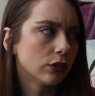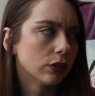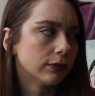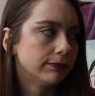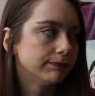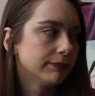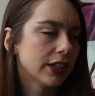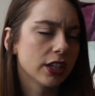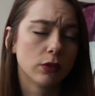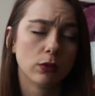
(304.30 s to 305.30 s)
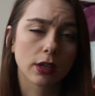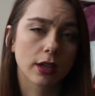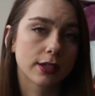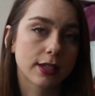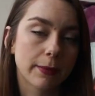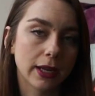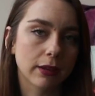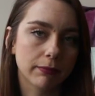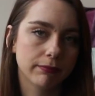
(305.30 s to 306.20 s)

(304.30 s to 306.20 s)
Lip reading: or I don't know what kind of like